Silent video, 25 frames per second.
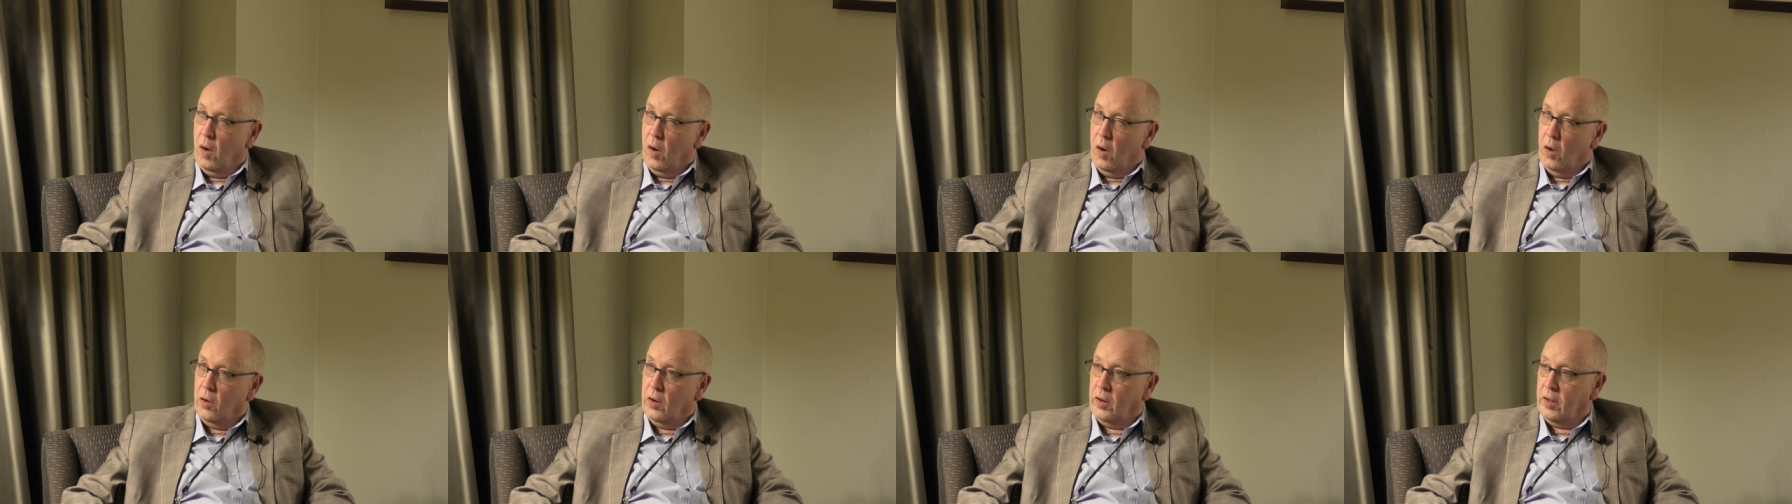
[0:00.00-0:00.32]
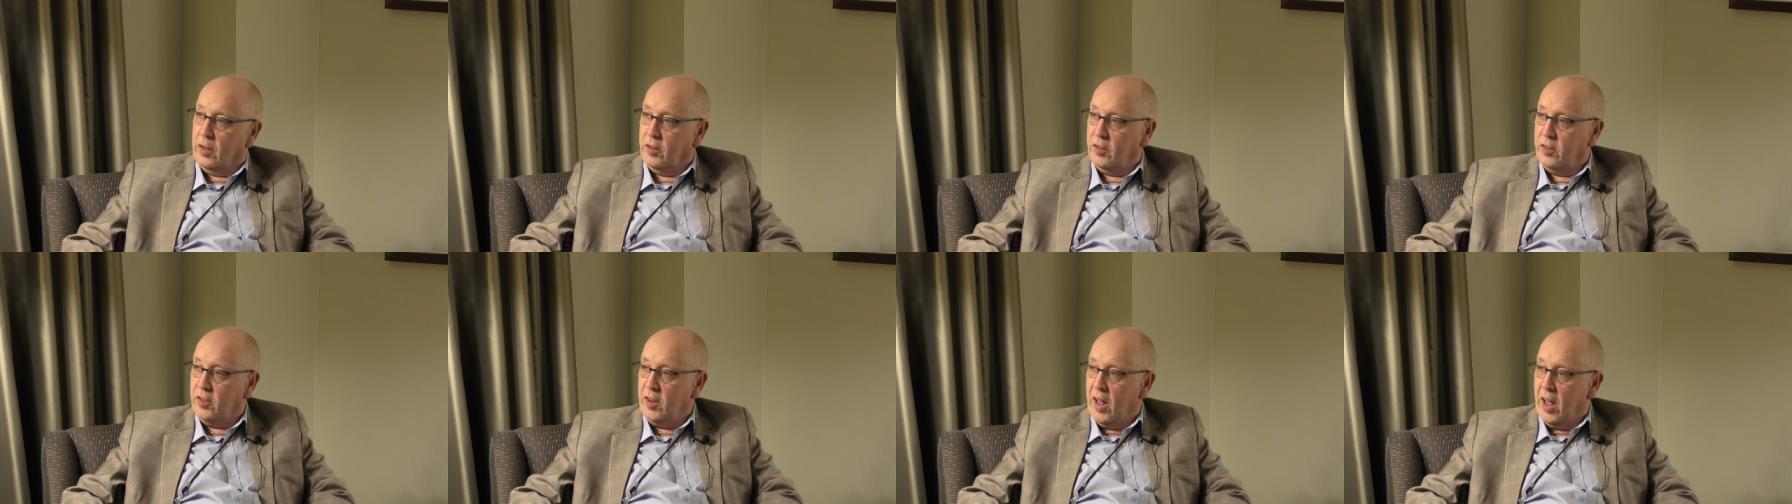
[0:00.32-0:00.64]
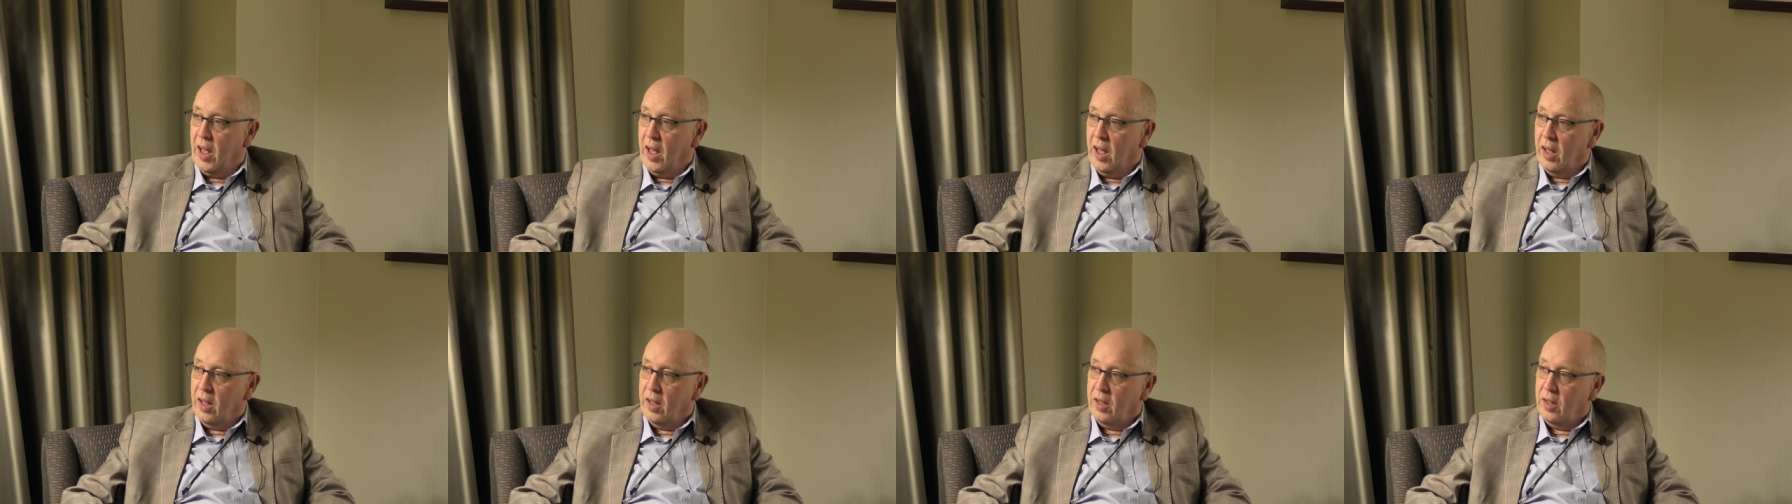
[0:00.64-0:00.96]
on a
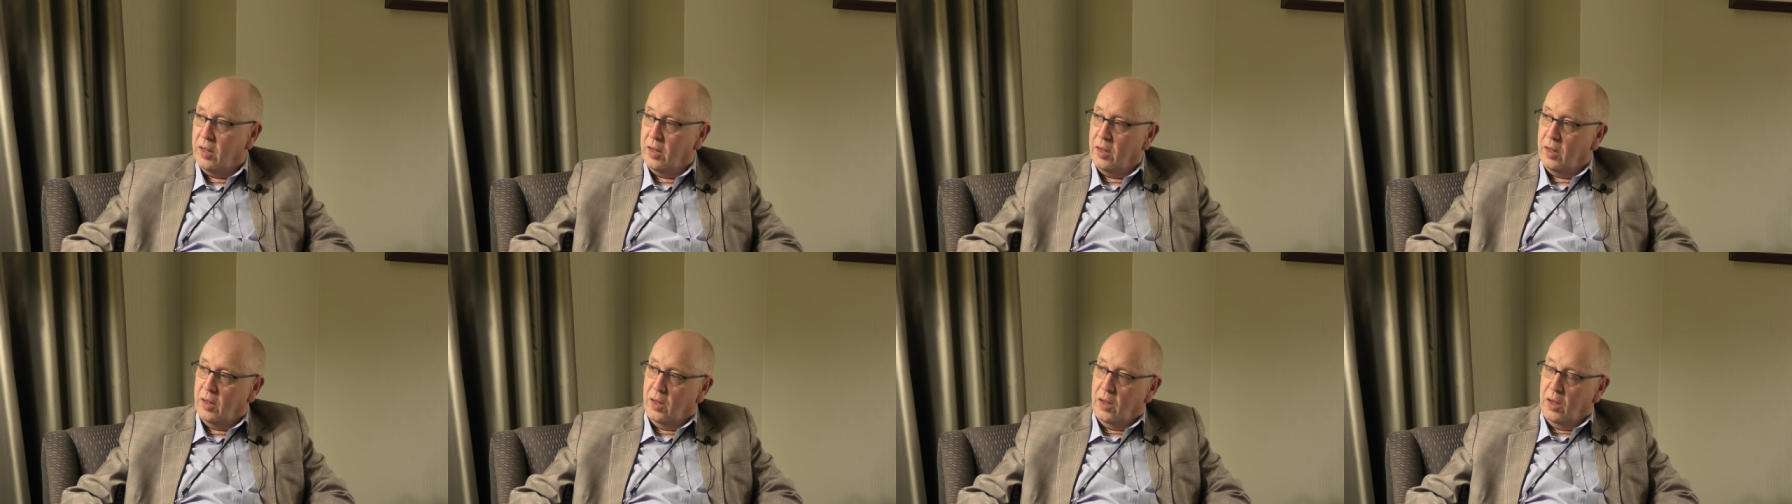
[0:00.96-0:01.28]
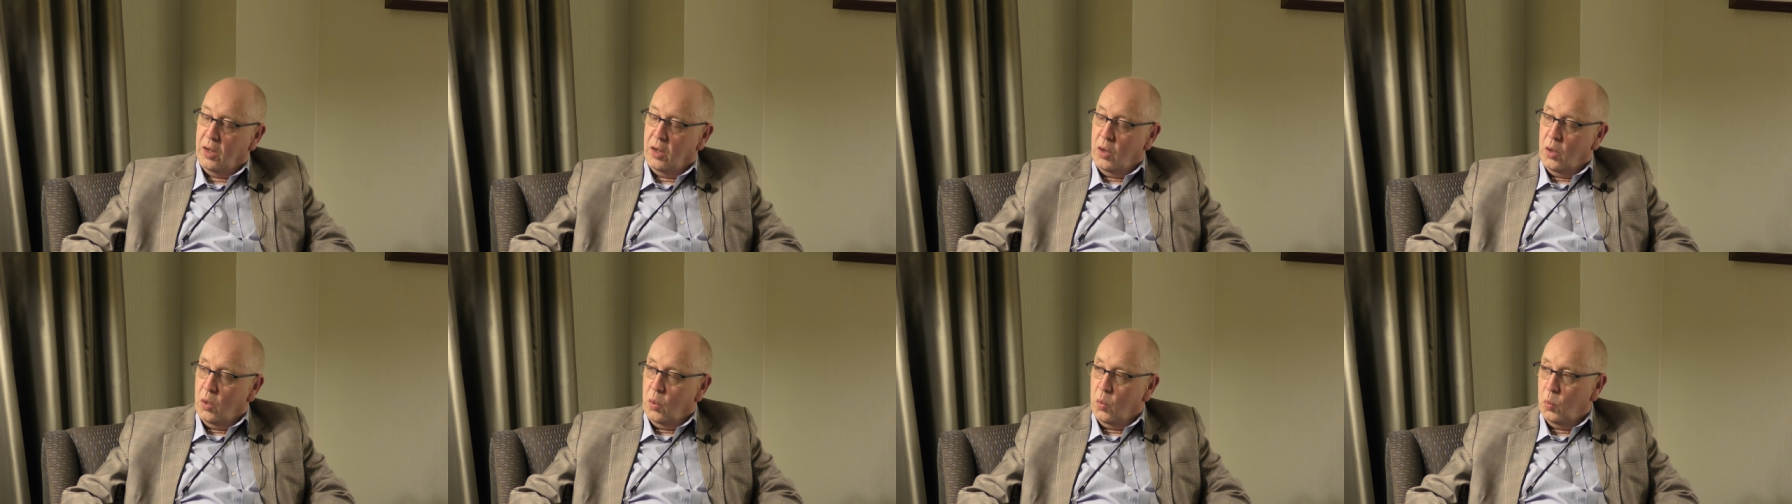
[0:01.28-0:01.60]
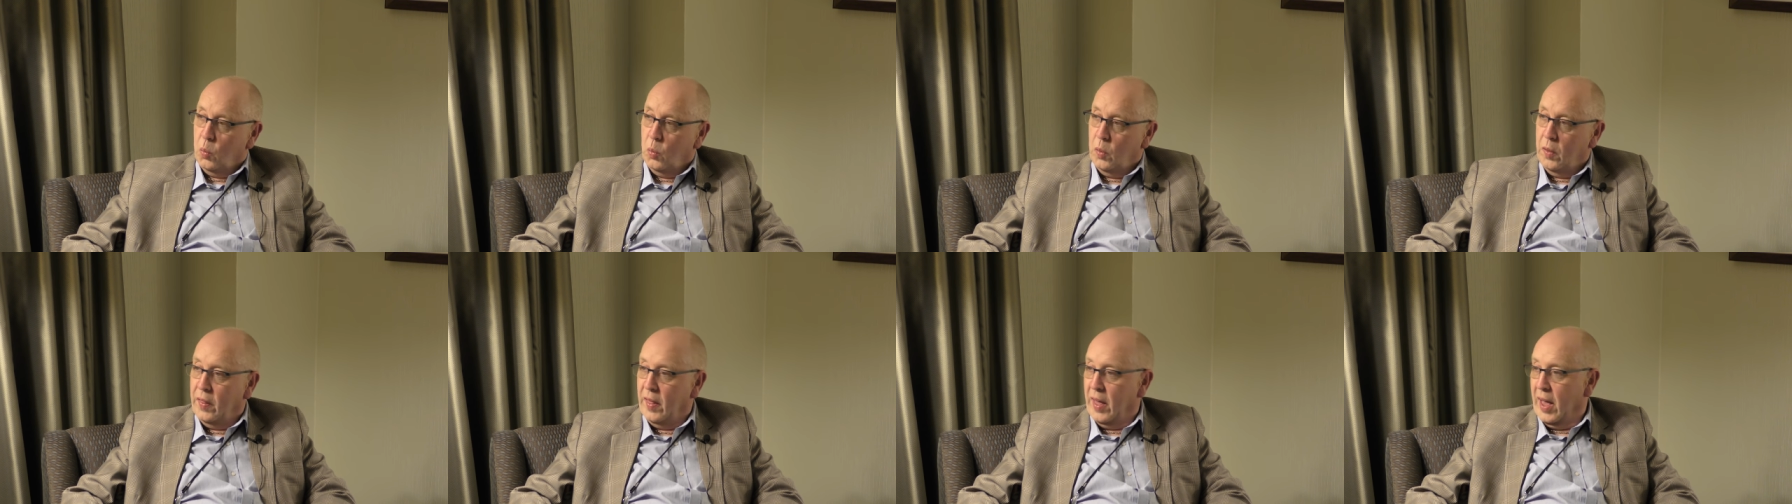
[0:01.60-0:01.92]
cassette mm-hmm.
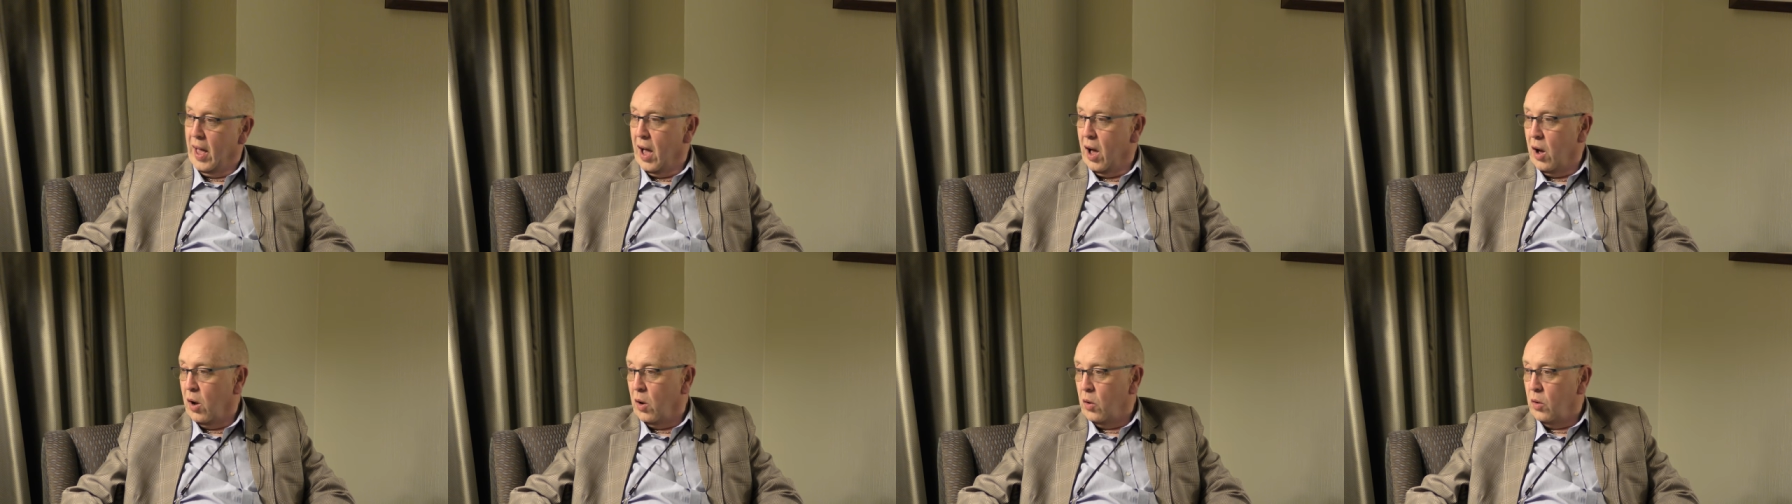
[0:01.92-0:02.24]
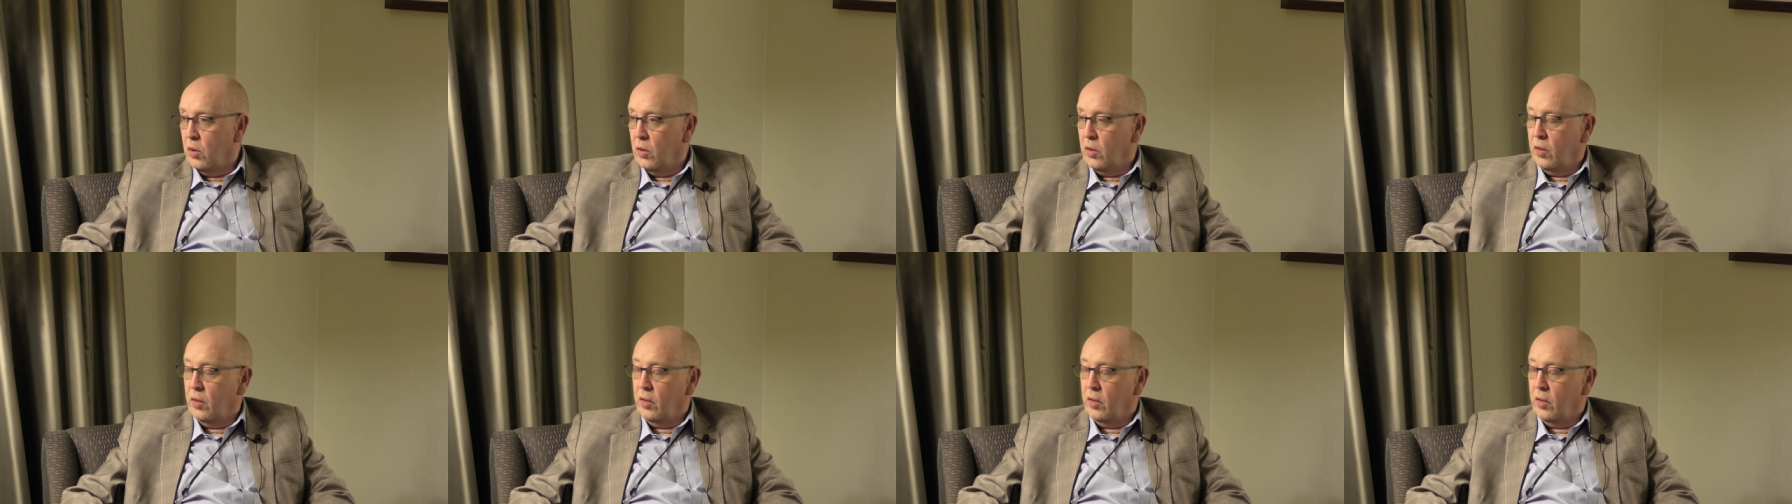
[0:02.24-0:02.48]
without